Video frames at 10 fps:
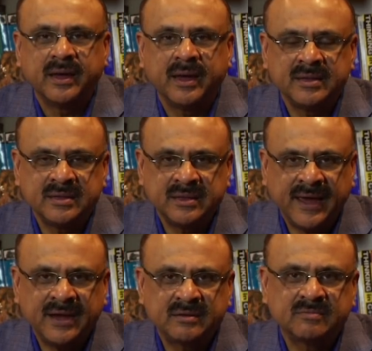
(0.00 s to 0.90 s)
And in
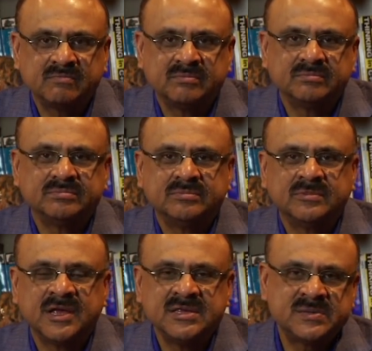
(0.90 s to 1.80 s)
that,
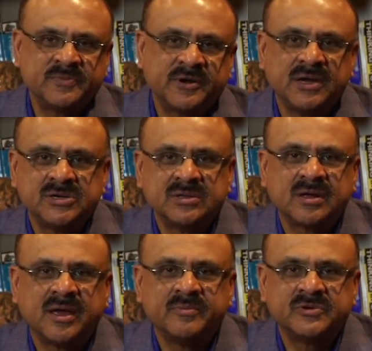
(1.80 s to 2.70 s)
the inspiration
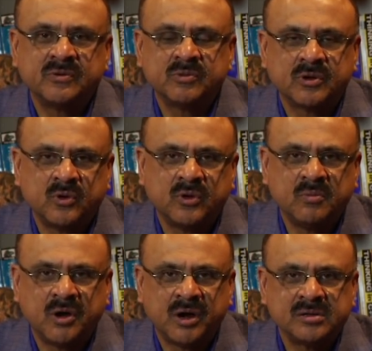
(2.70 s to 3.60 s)
comes from the role
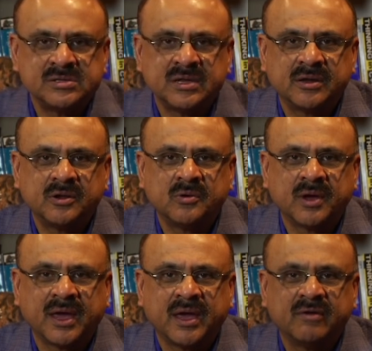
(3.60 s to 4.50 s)
models that you
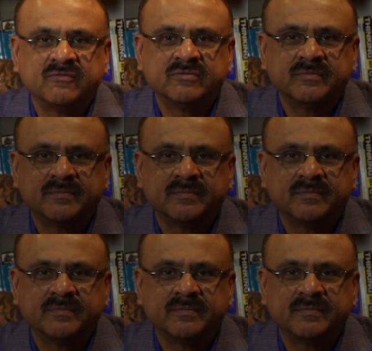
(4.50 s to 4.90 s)
have.